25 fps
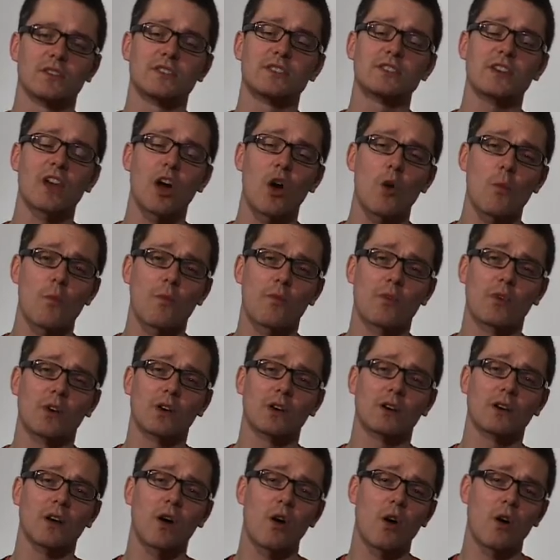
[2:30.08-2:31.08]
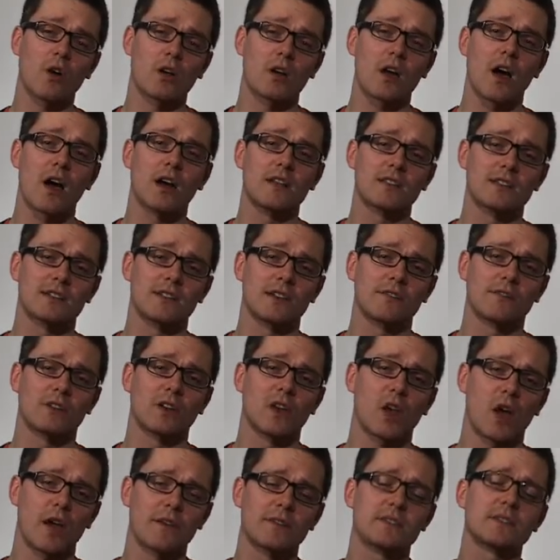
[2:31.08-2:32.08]
scope for all kinds of different
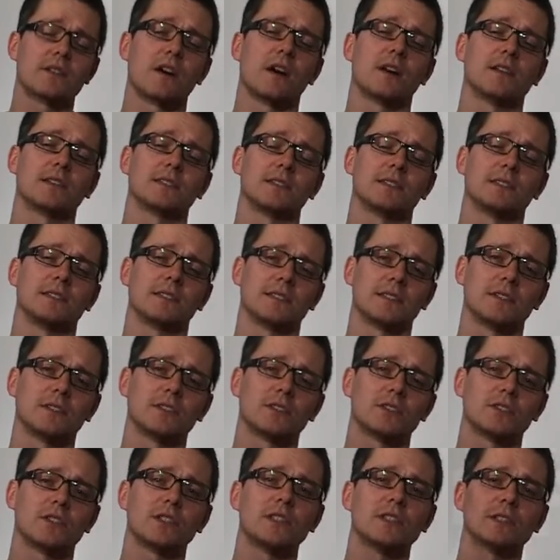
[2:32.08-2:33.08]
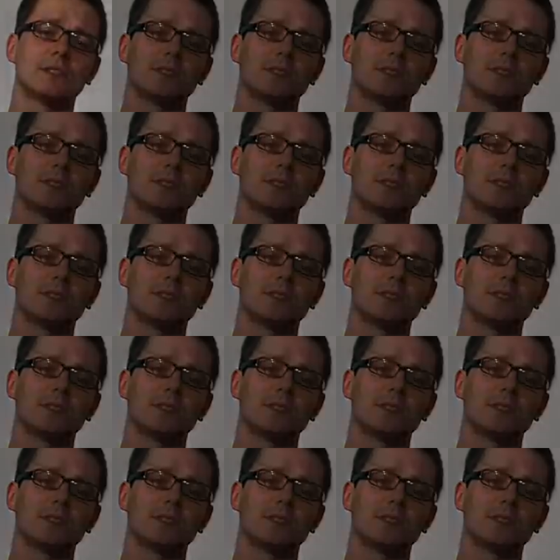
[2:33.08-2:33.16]
lifestyles in this industry.